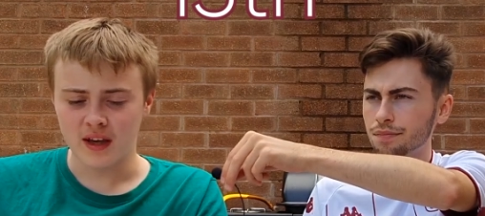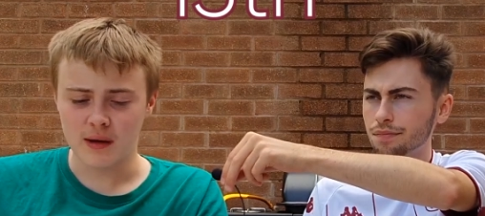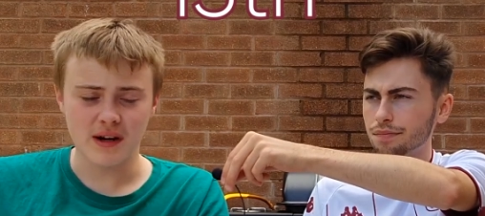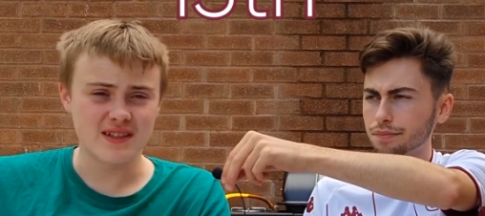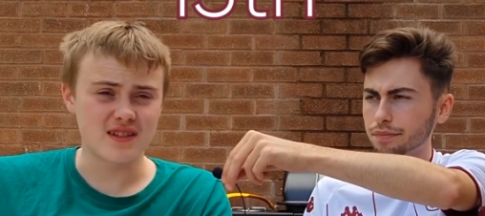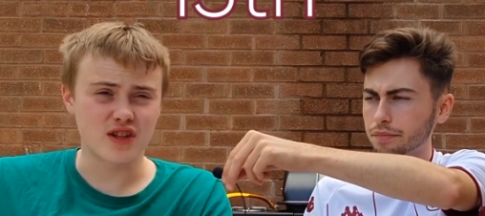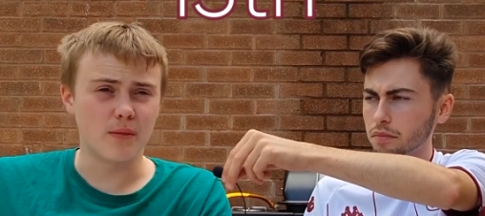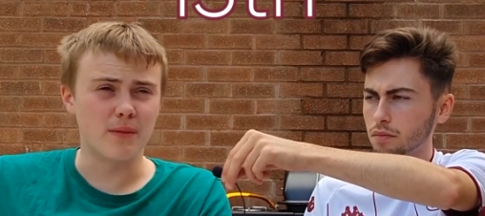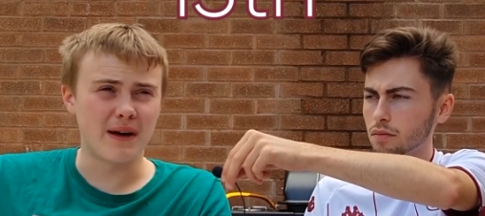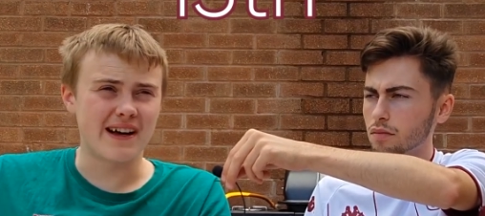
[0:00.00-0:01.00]
Speaker 1: Jimenez is
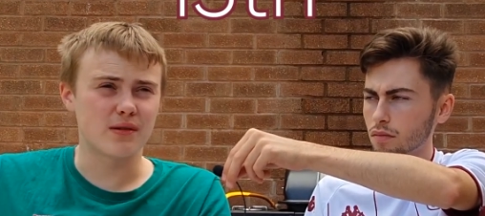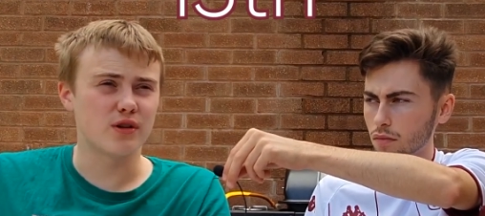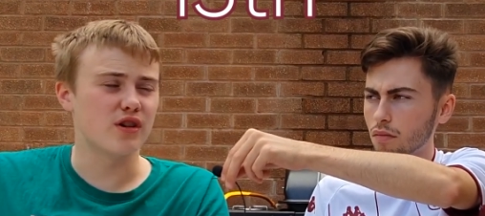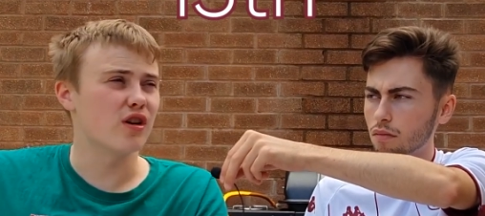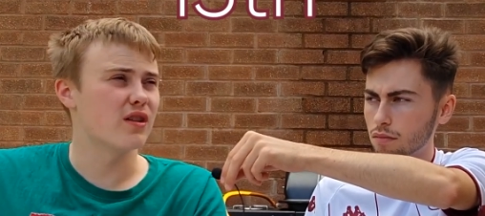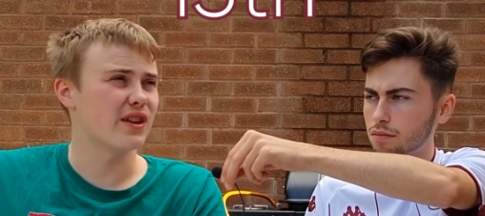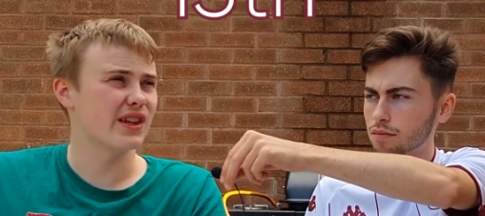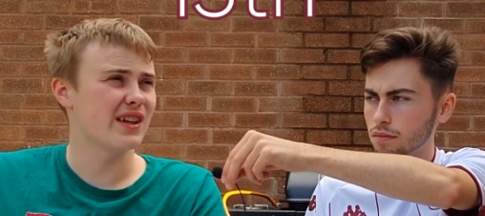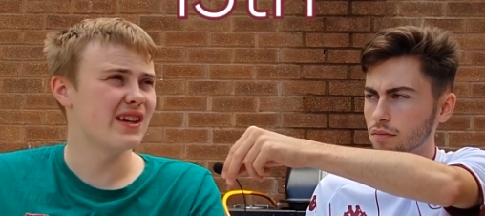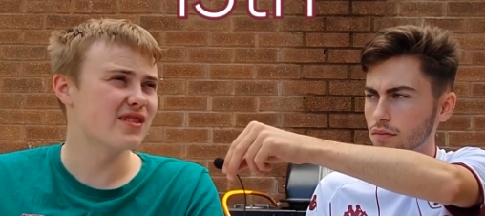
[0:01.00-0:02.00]
coming back, but you got to
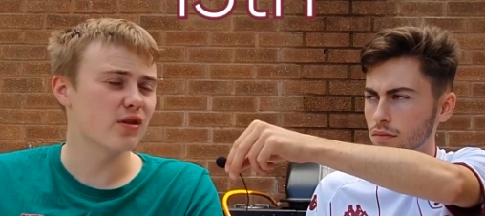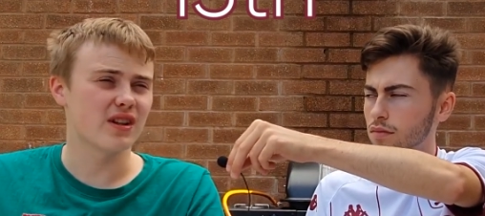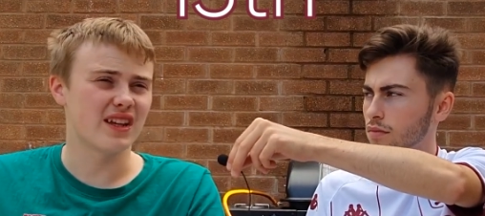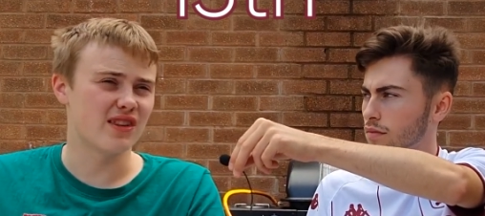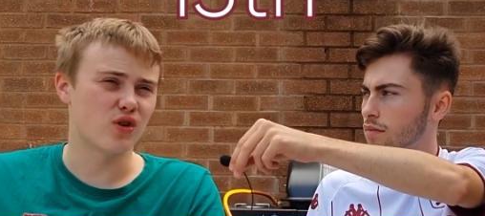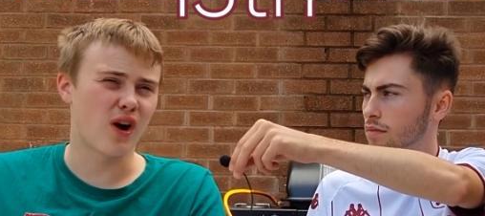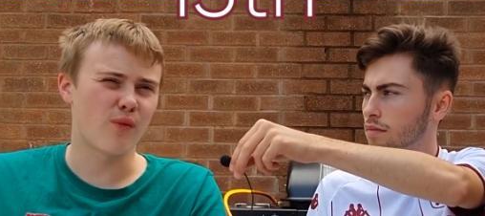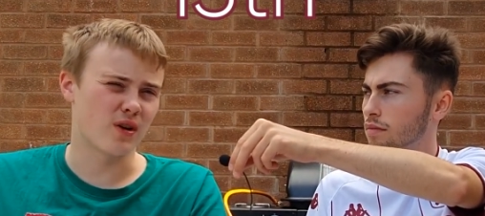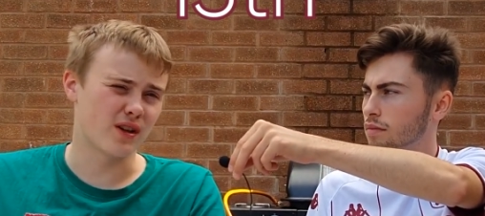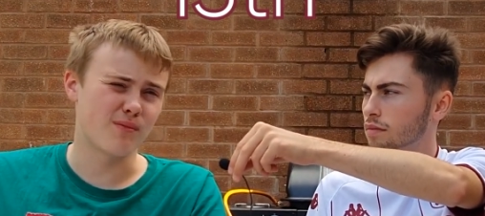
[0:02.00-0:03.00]
think he's not going to hit the
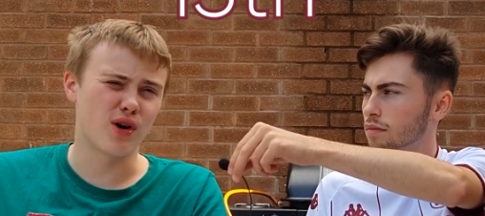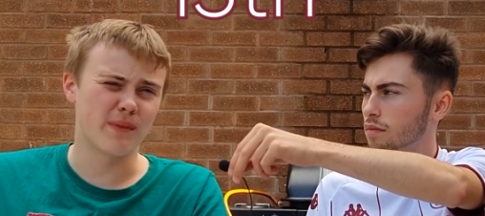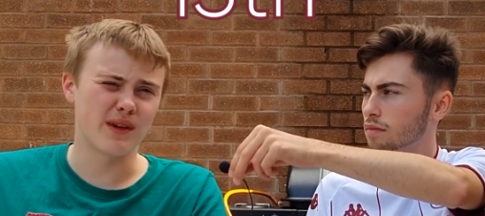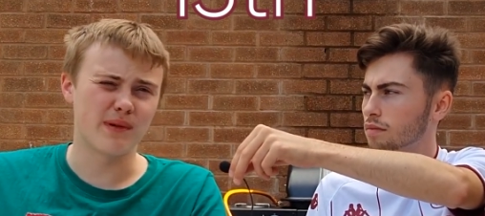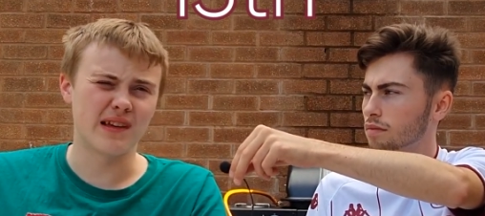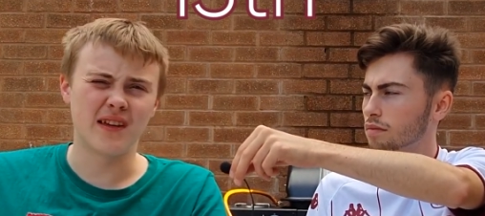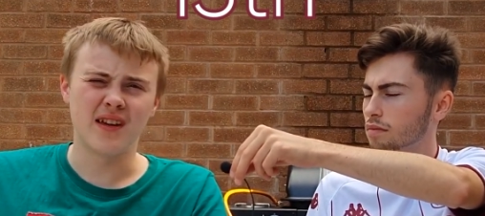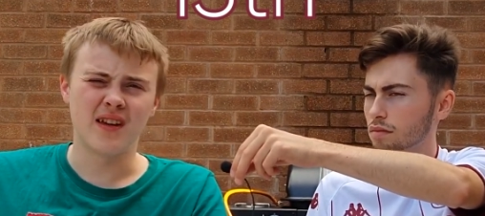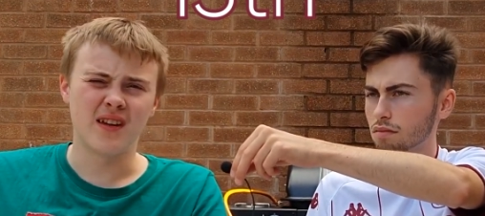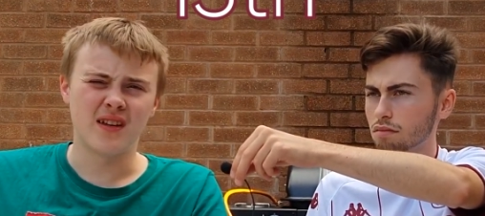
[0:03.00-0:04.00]
ground running and might be a bit
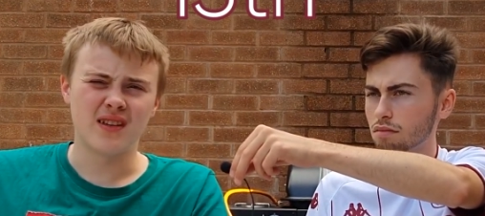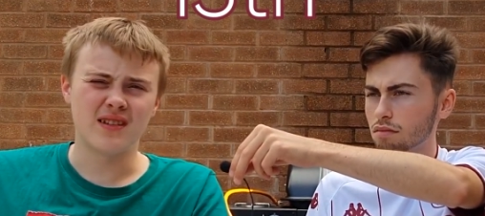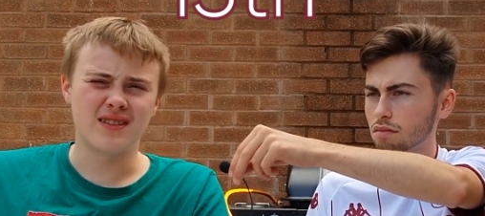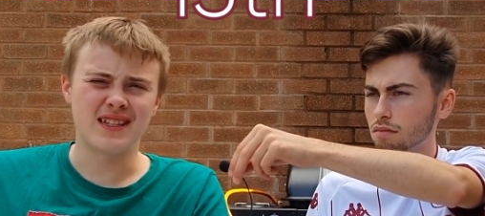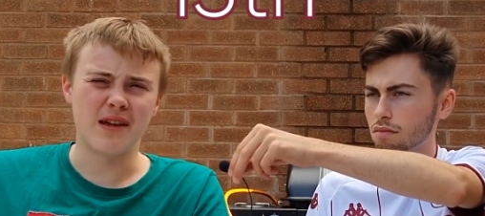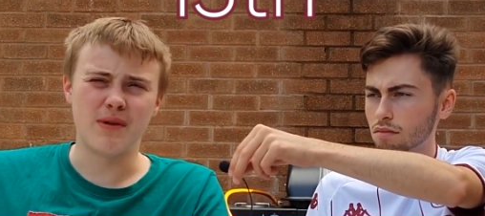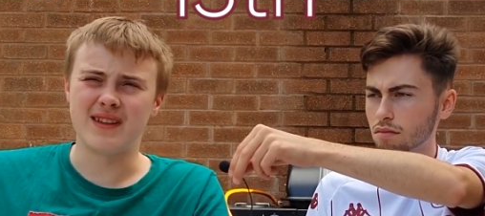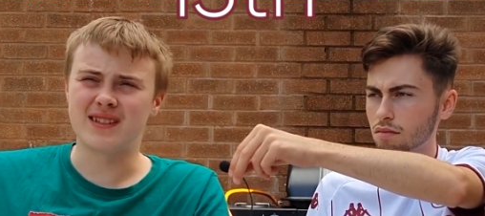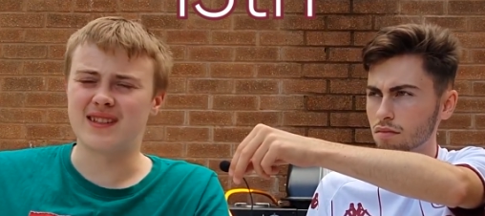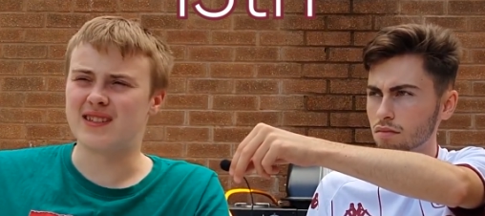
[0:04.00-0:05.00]

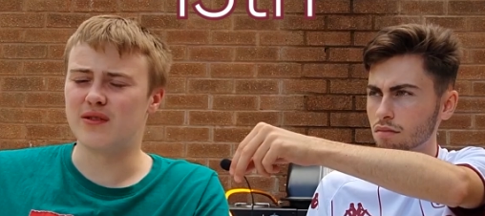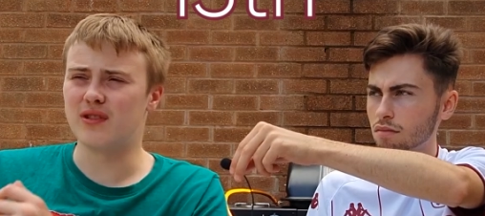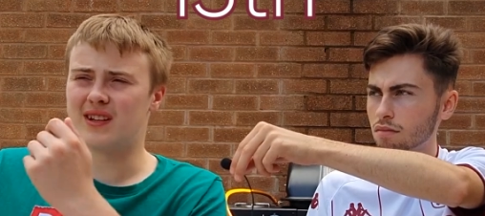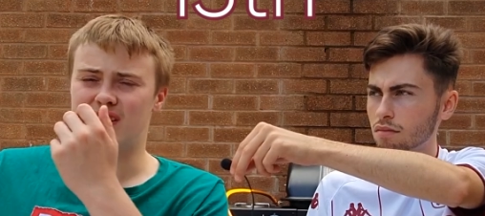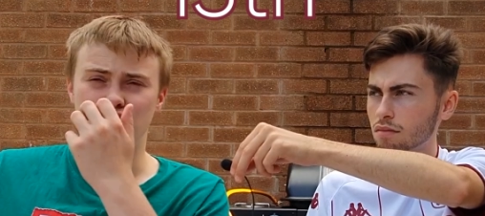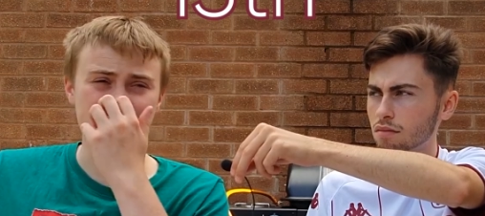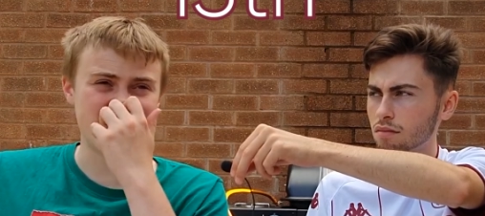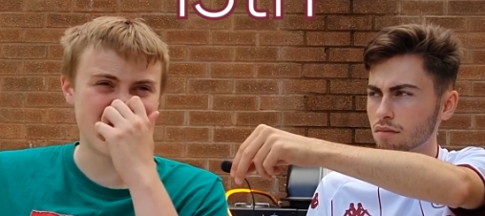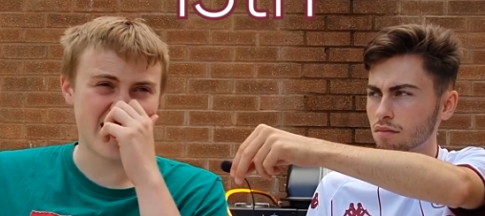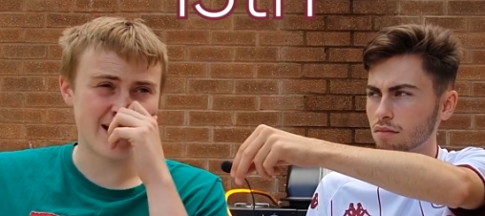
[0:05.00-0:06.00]
timid considering the injury
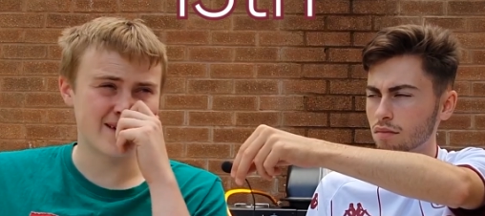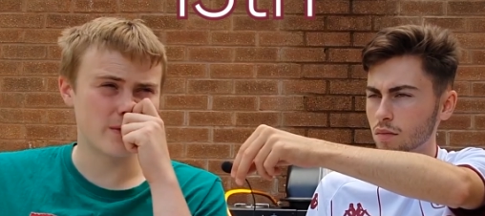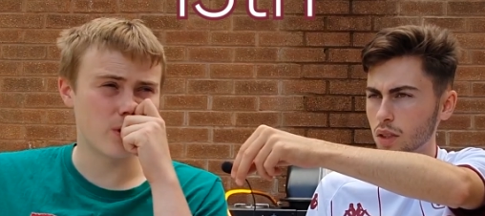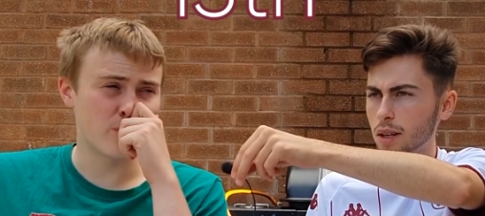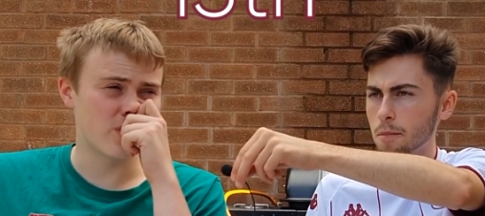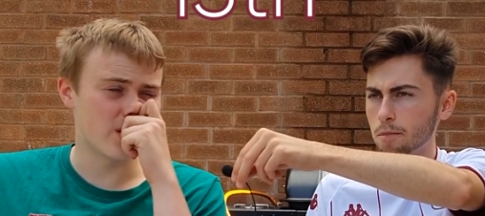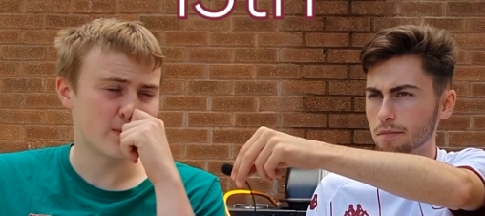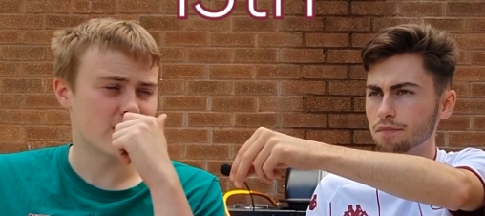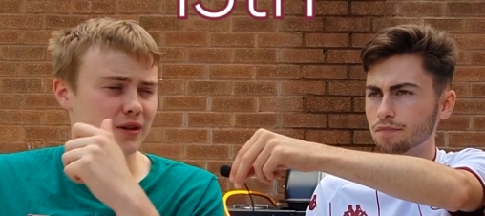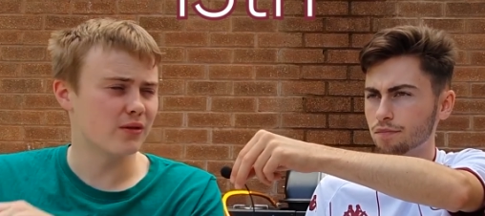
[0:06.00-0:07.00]
he had. He won't really
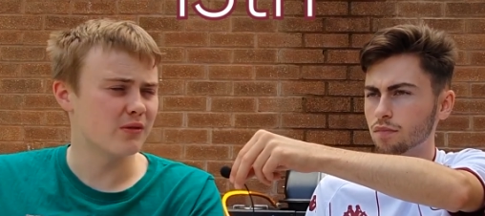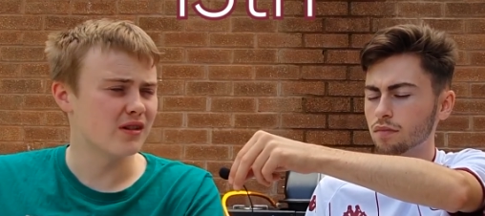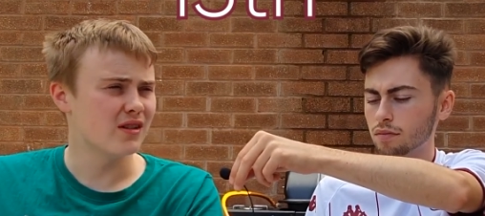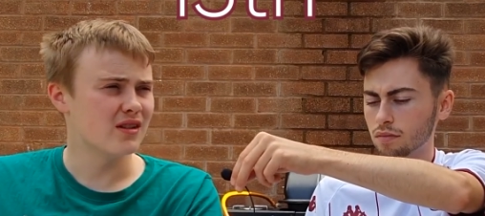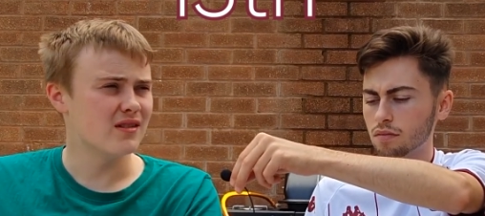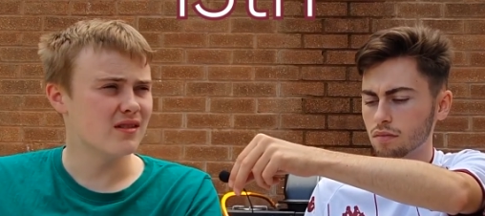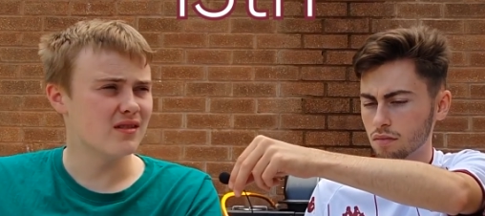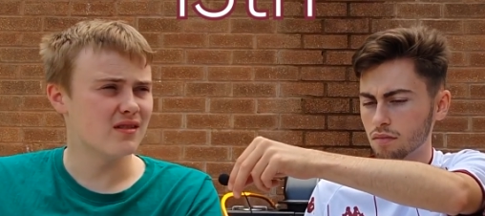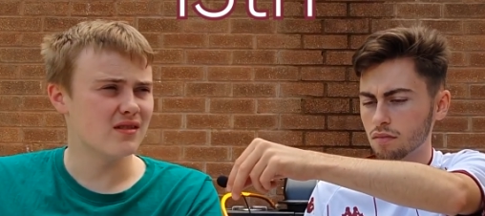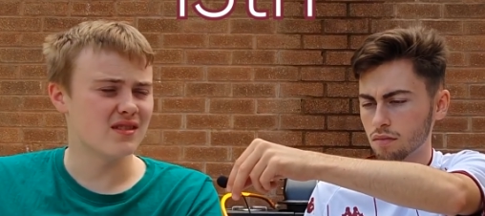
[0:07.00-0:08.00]
want to
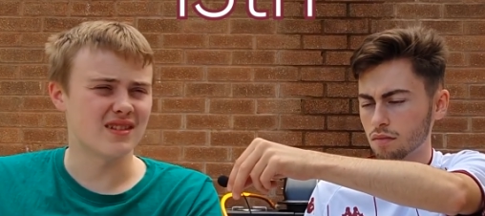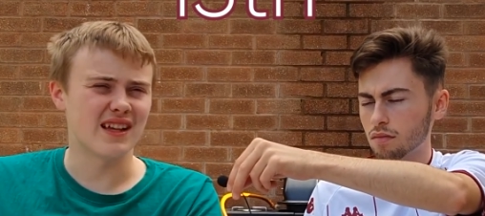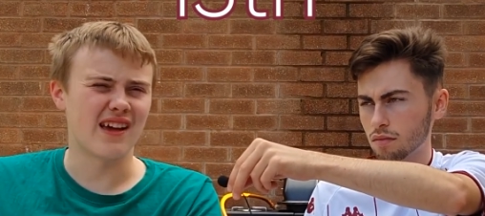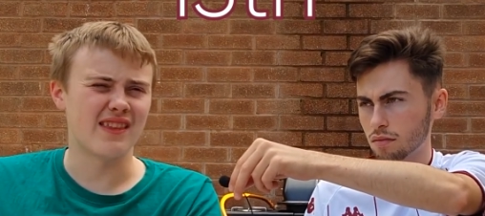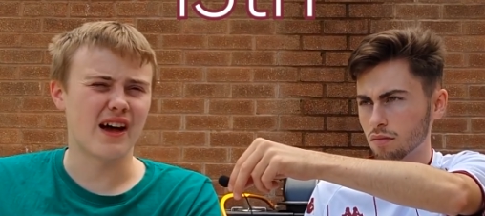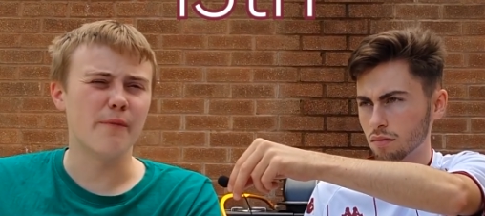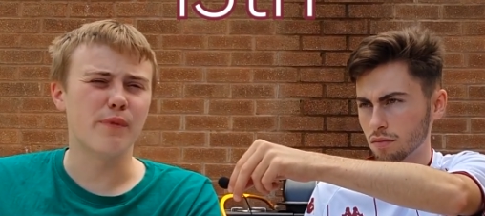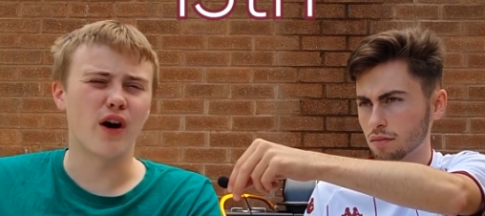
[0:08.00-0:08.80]
sustain that.